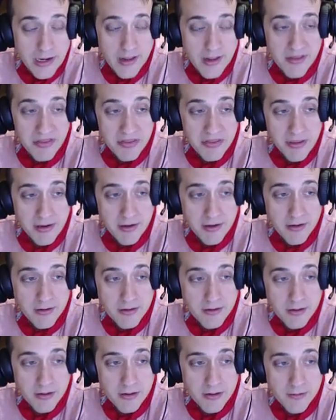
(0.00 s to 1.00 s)
And I
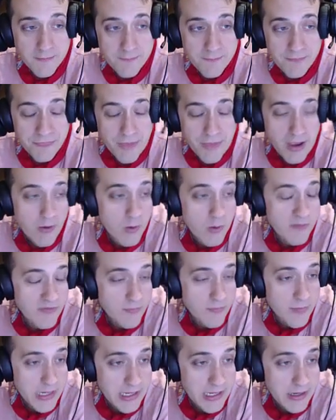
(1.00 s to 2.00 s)
think
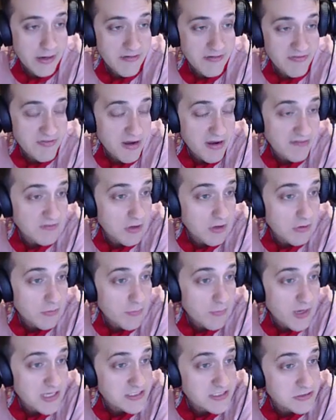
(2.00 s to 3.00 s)
however many
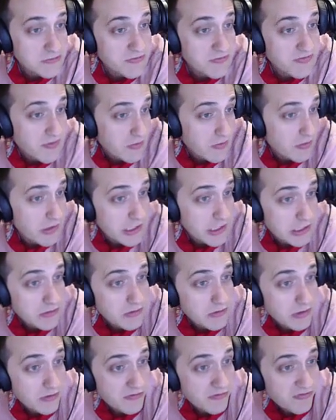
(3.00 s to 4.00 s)
$5 buys you feel
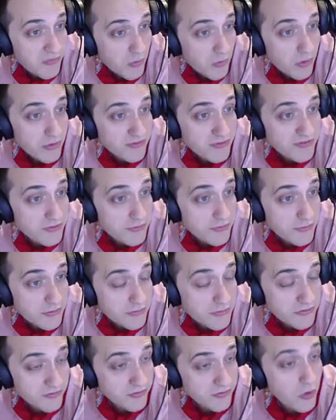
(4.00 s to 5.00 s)
like you can afford
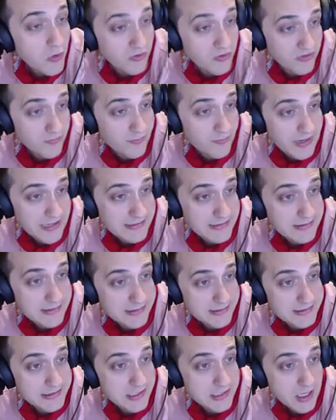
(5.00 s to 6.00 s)
to devote to
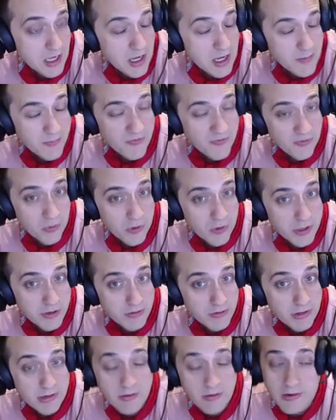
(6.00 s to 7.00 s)
bandits
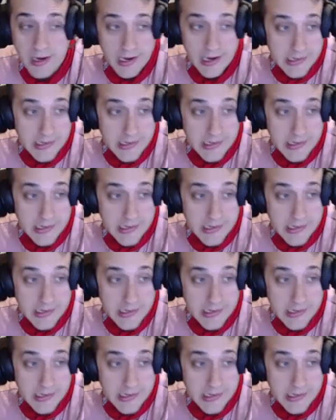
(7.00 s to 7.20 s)
before you're like,